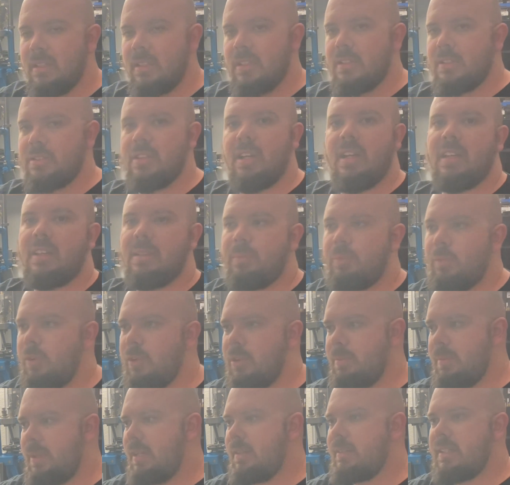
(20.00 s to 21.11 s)
talking more
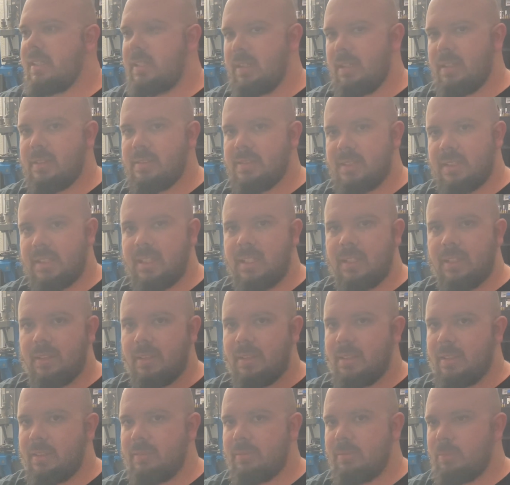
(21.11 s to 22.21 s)
about the guns, the gear,
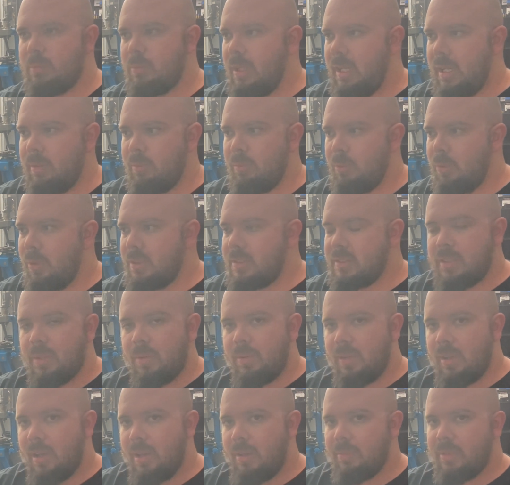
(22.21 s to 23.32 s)
and what's going
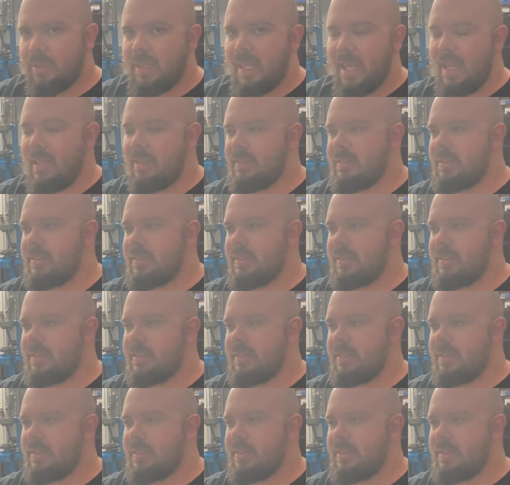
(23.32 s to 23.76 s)
on with that.